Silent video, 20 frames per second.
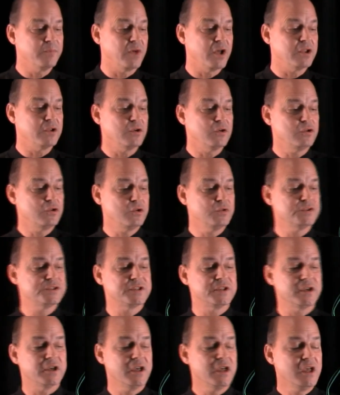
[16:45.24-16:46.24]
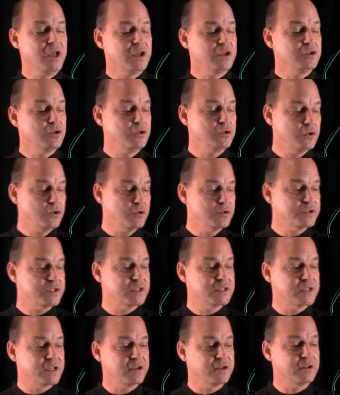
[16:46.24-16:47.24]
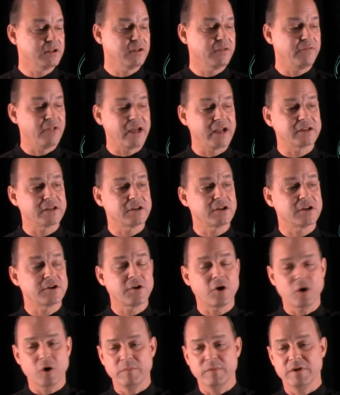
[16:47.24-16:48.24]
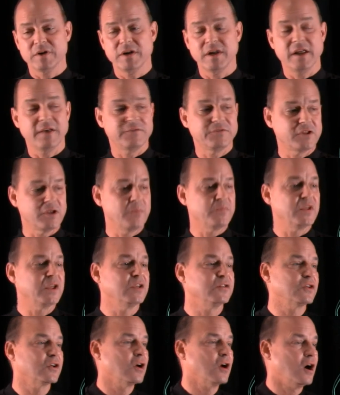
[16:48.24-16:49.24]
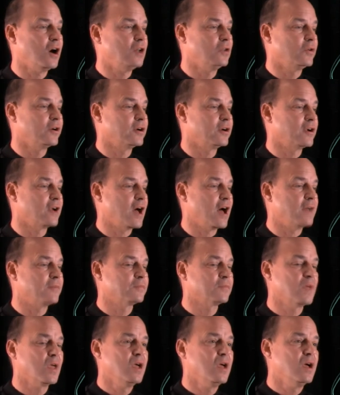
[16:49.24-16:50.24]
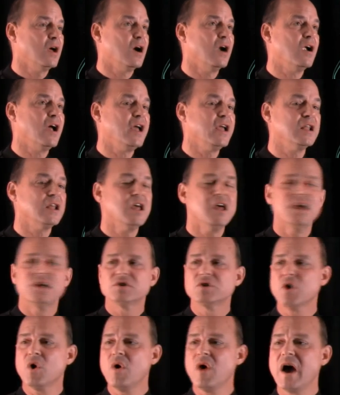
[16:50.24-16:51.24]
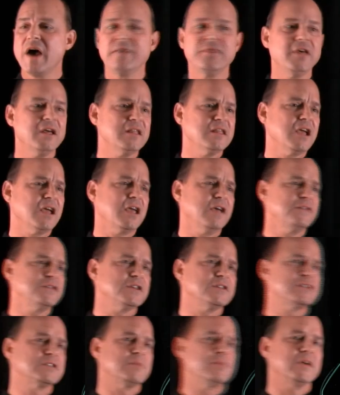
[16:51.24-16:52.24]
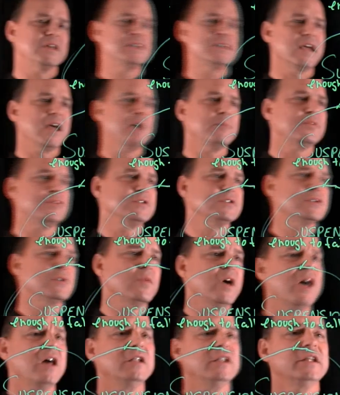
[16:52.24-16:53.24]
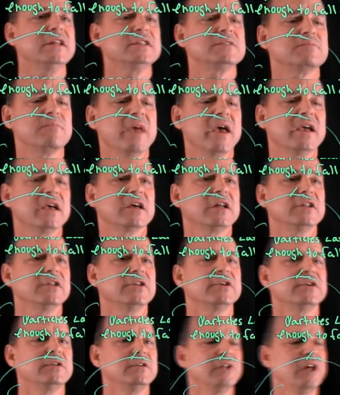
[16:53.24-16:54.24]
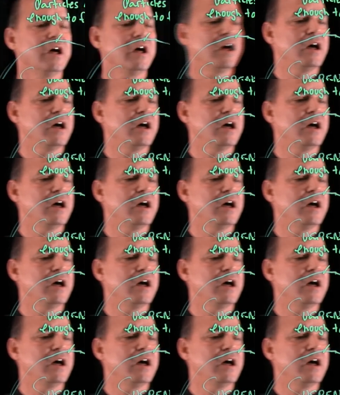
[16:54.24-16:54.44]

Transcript: but you use the Tyndall effect to determine if something is a colloid or not. All right? So I think that gives us some examples. Well, let's make a little.